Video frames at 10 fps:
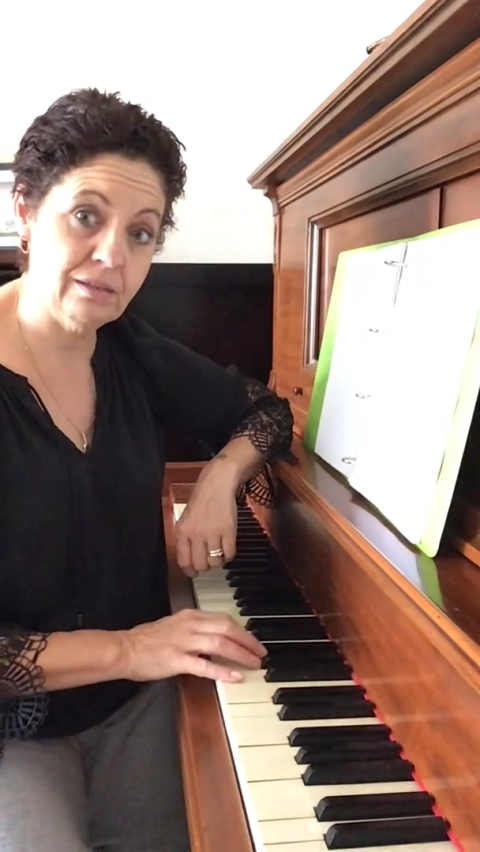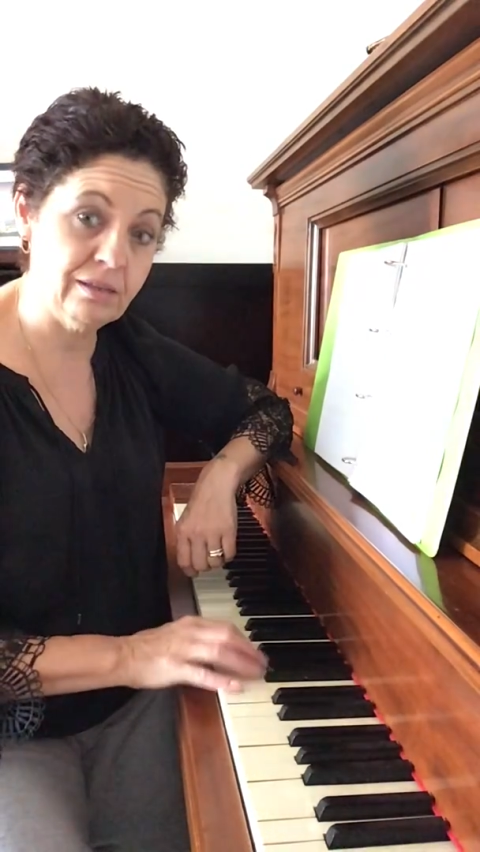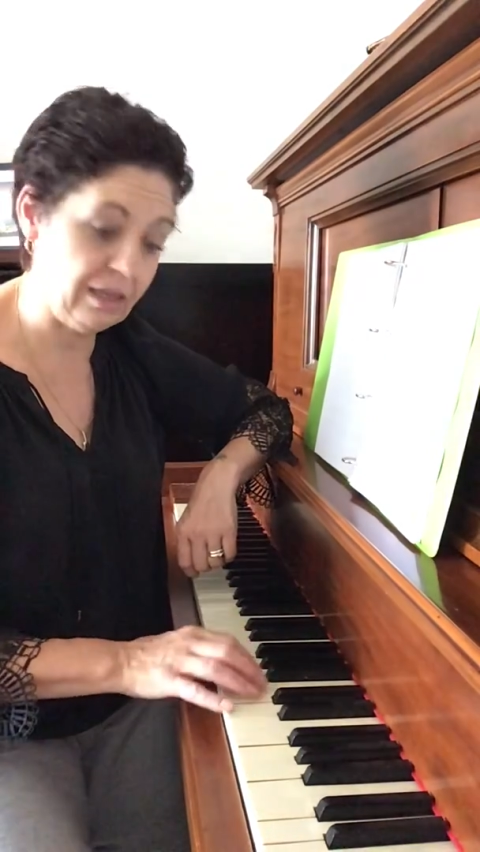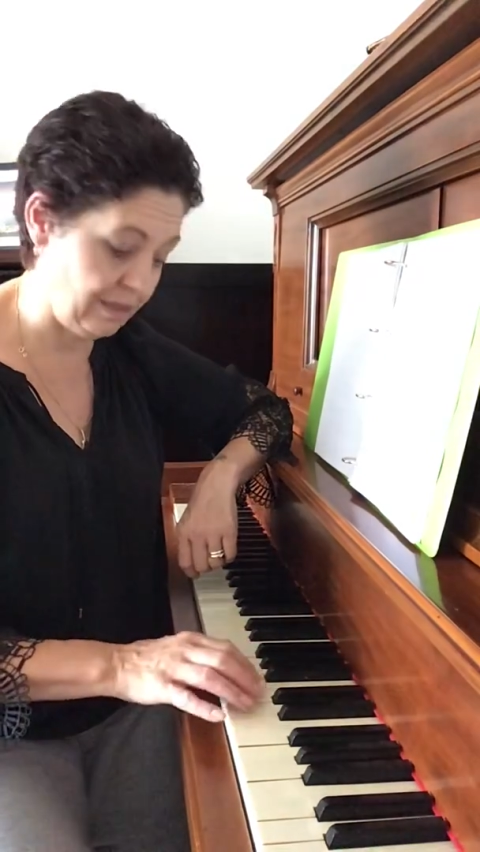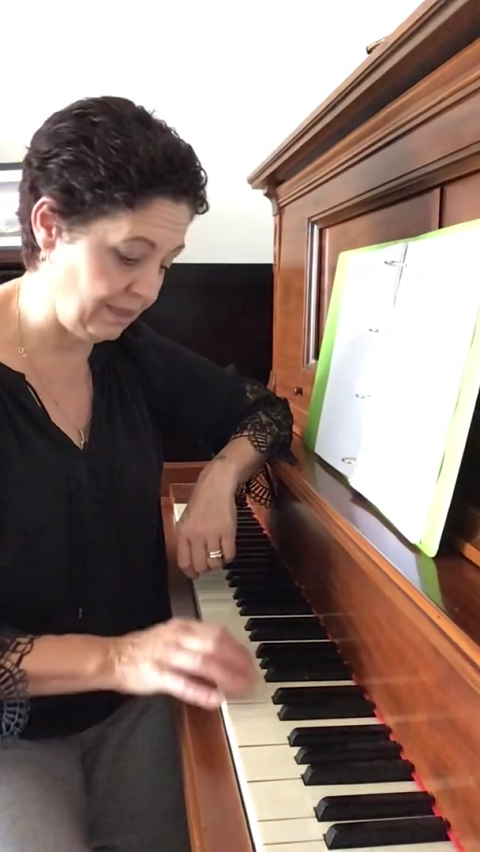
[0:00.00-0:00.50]

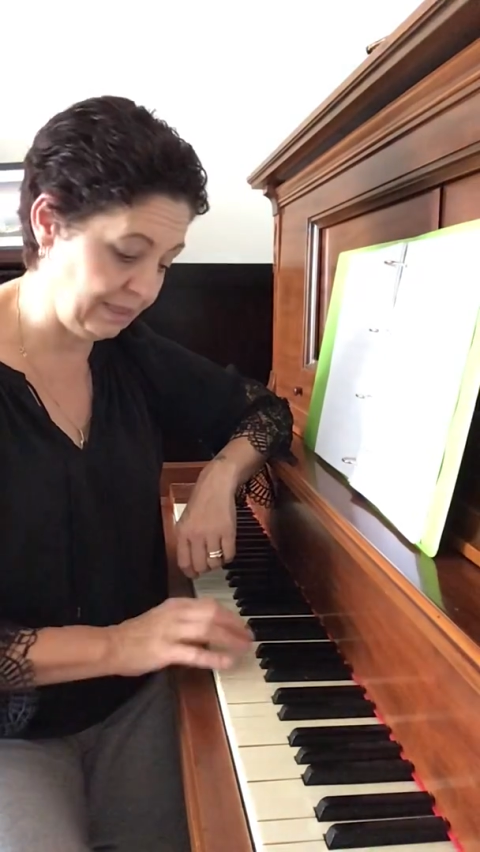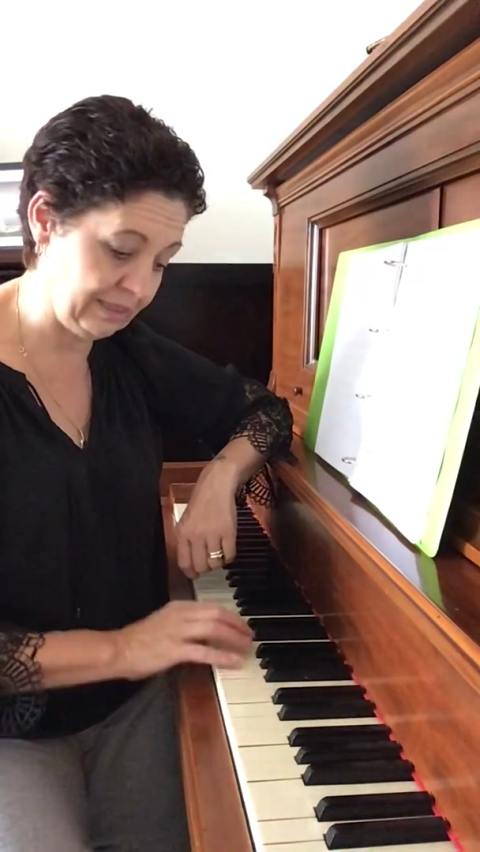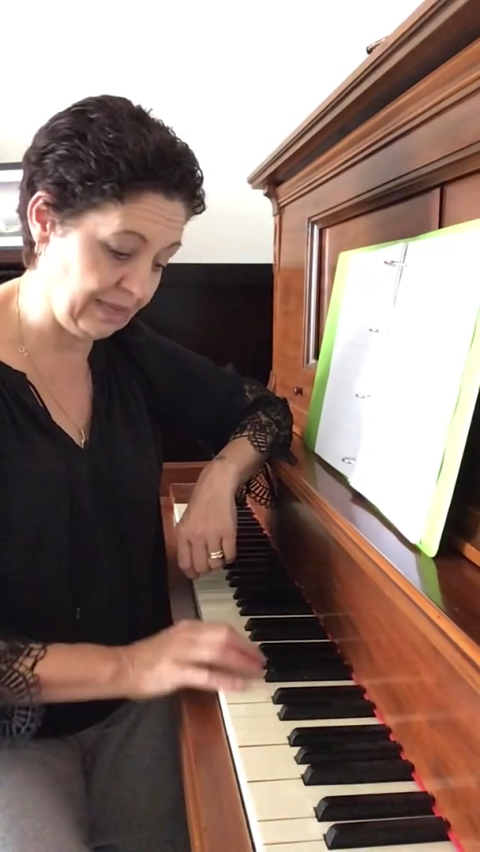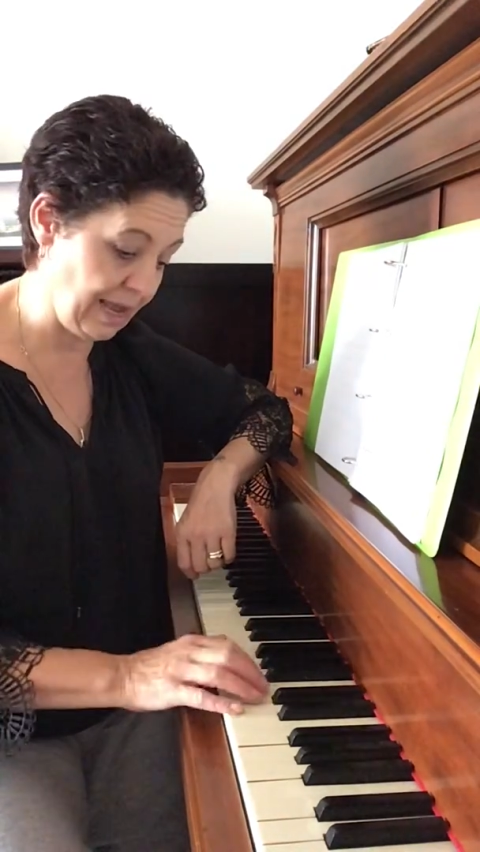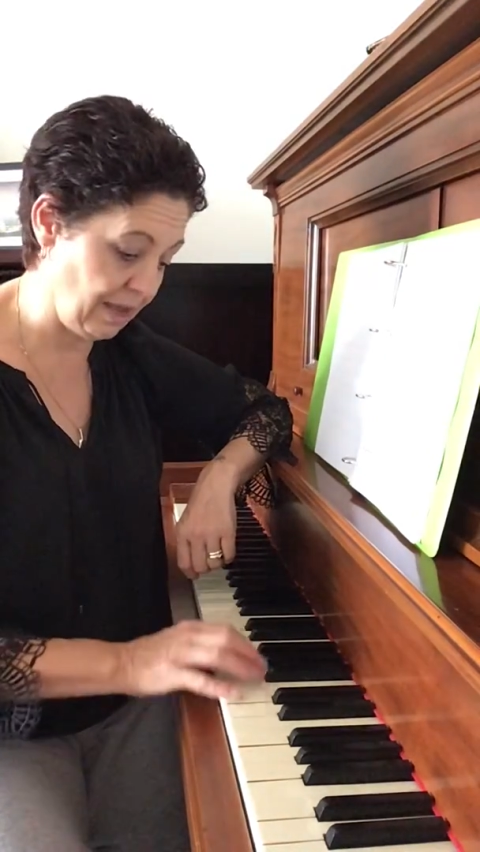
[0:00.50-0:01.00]
that this
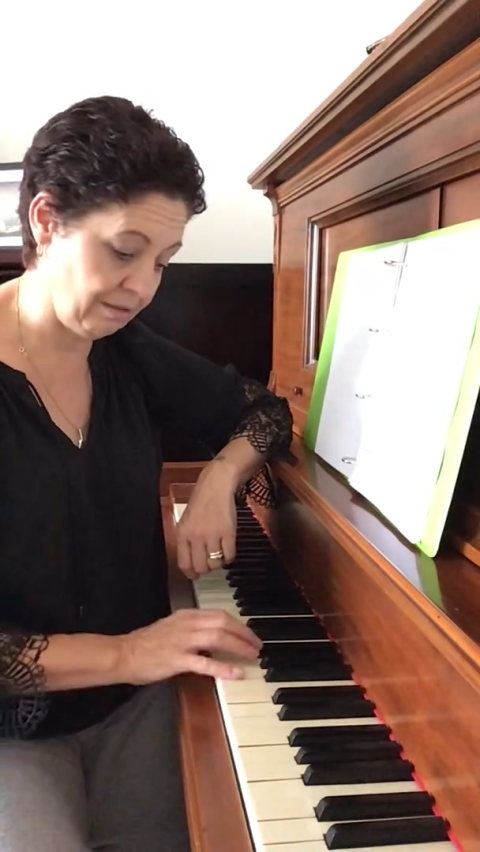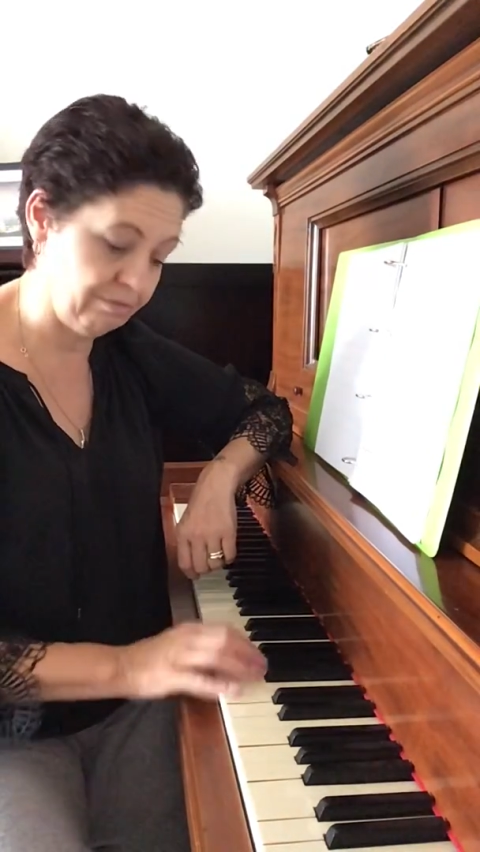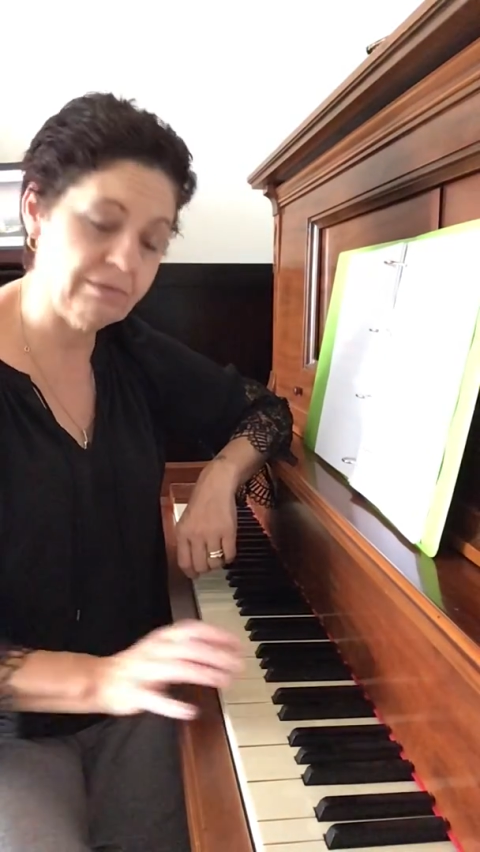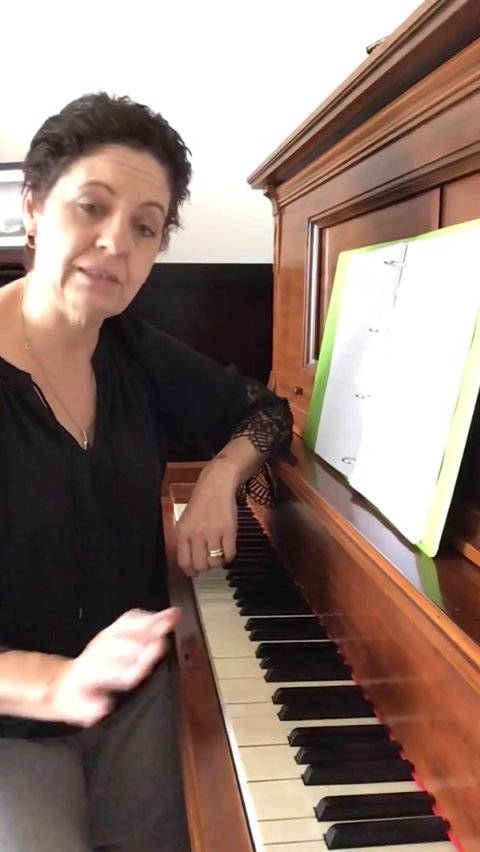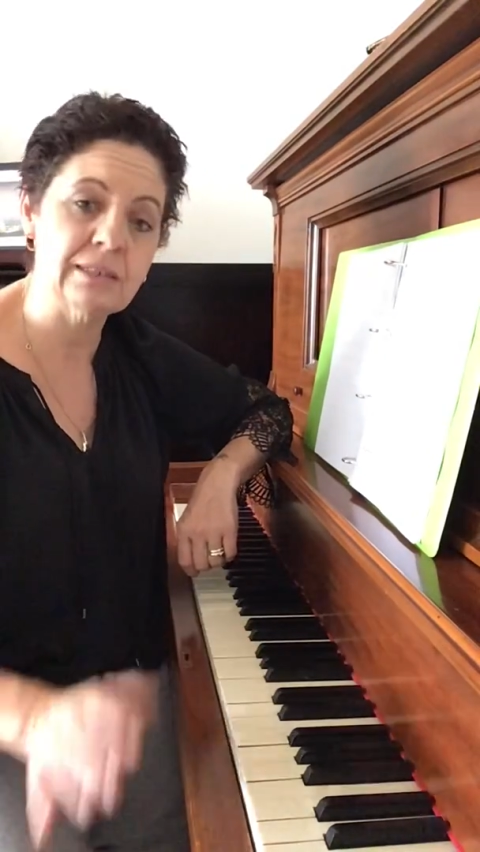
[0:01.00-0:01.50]
is how
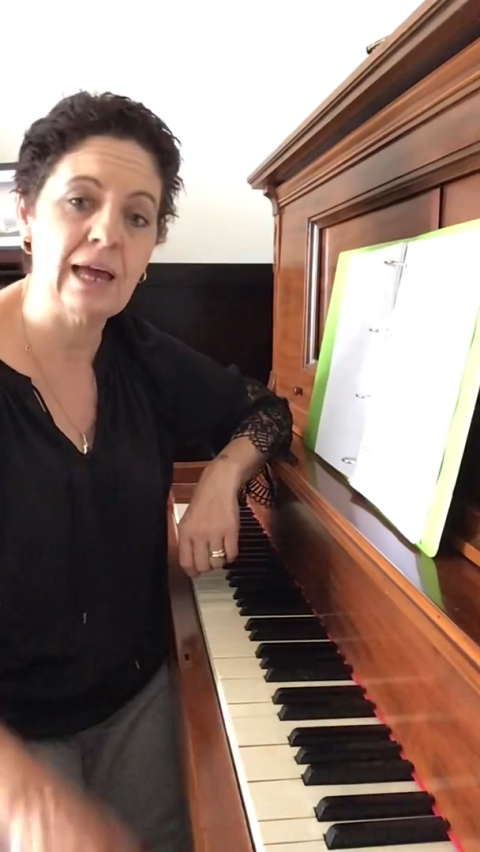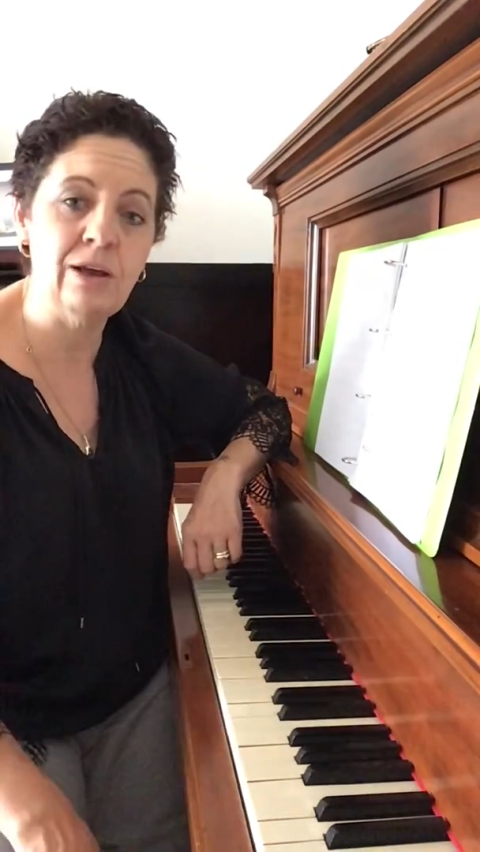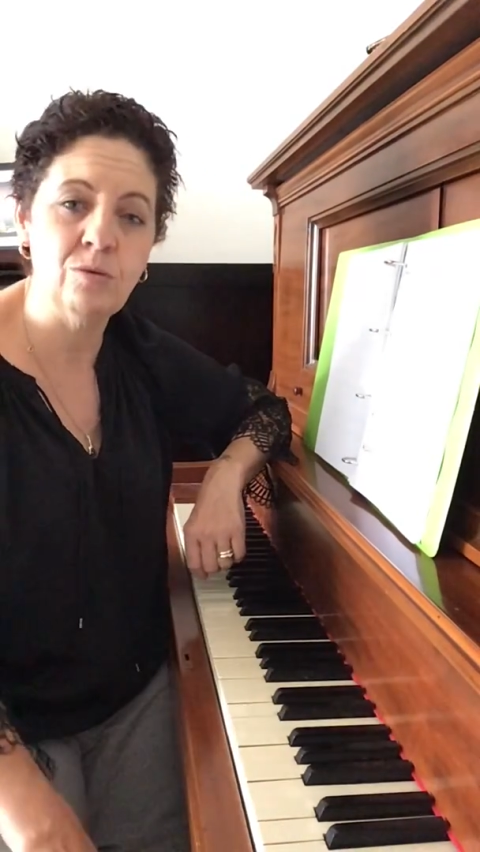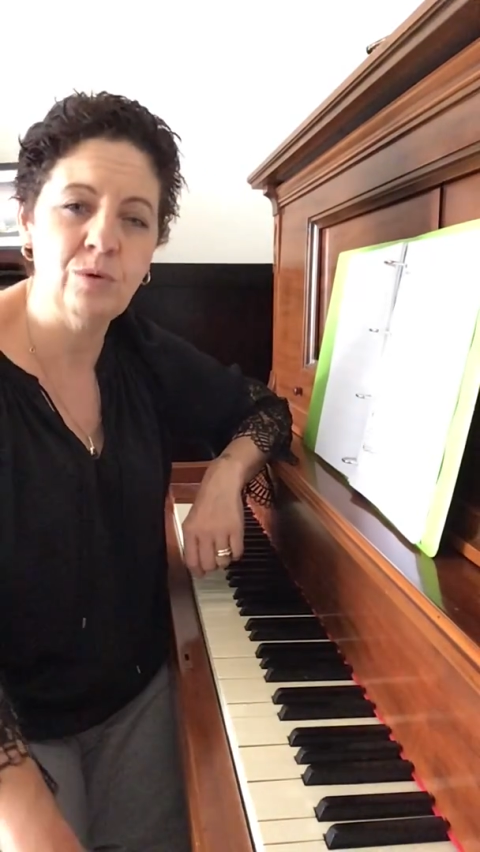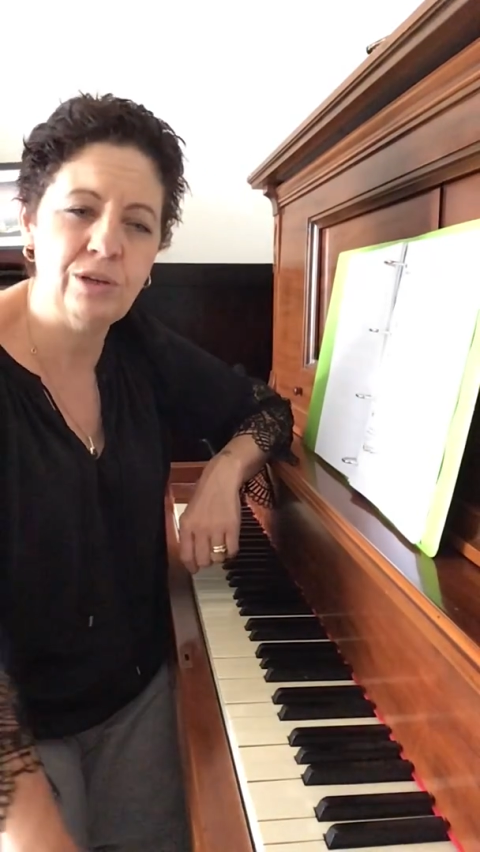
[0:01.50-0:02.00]
this
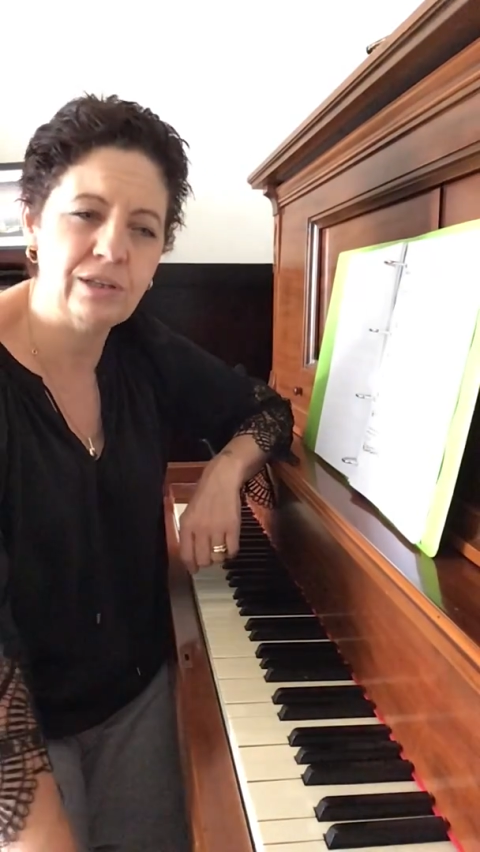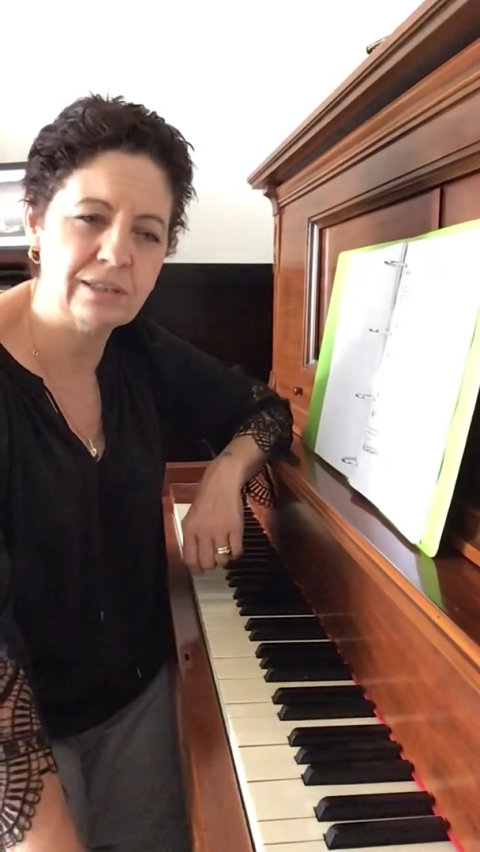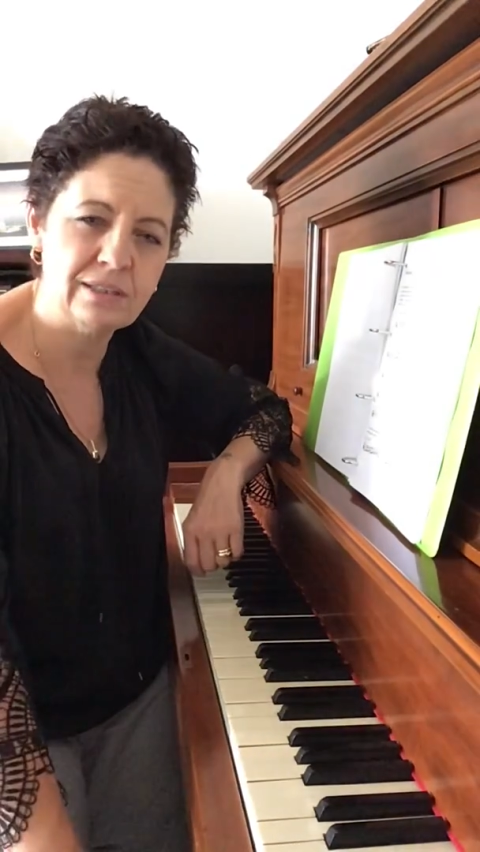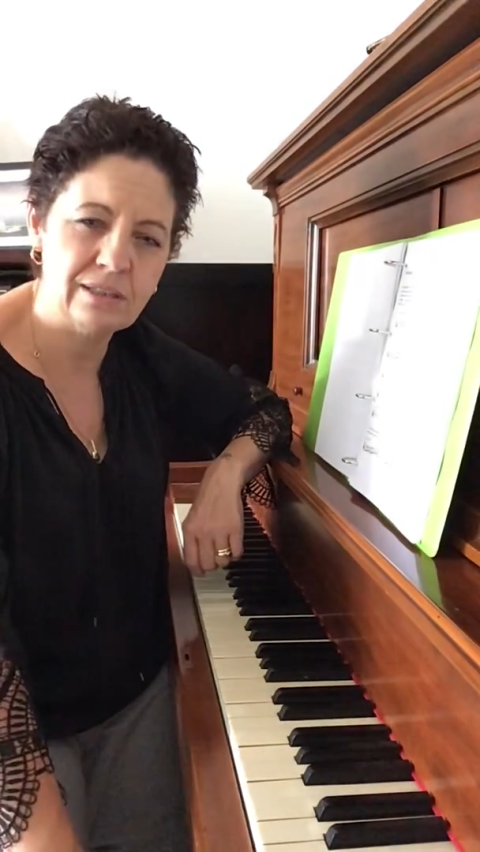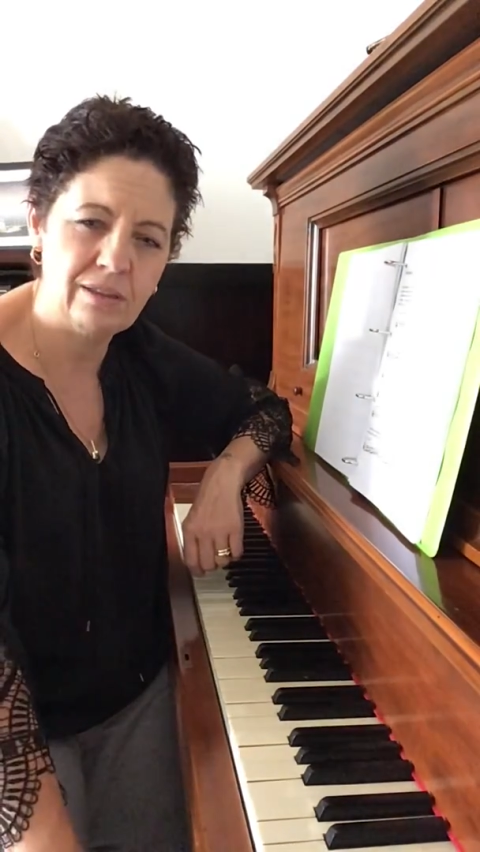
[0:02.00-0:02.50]
scale works,